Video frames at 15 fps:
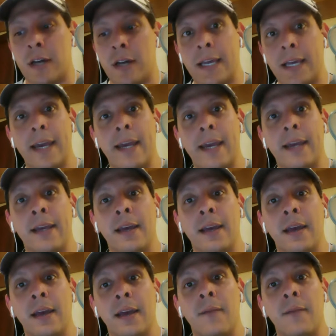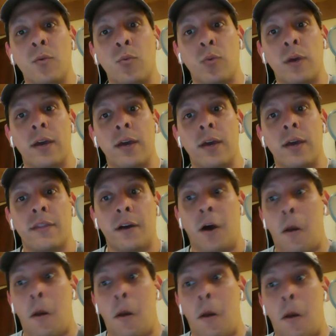LA with
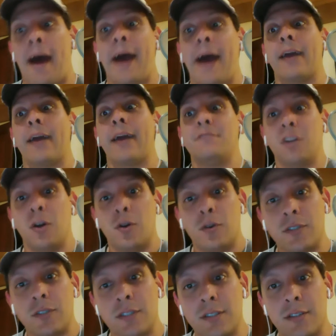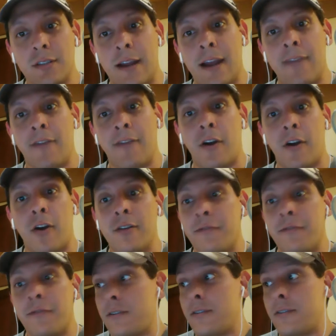a bag of jokes that I've heard
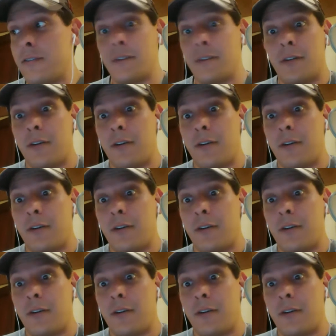for the